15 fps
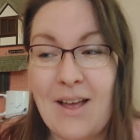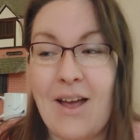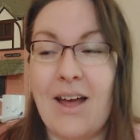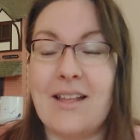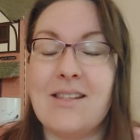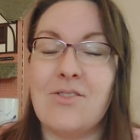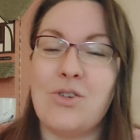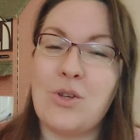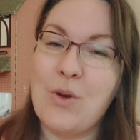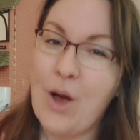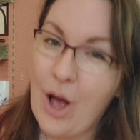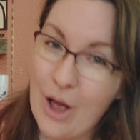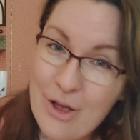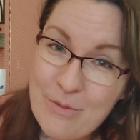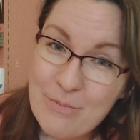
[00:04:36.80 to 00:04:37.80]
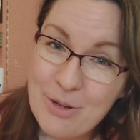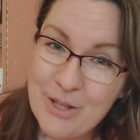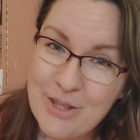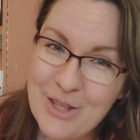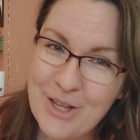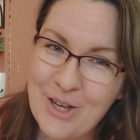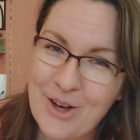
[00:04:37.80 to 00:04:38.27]
until you
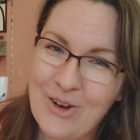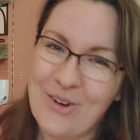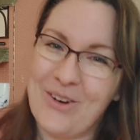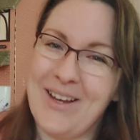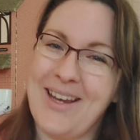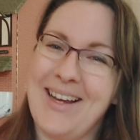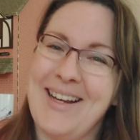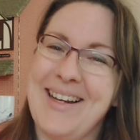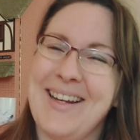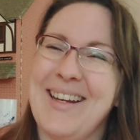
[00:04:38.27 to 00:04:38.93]
open the coin.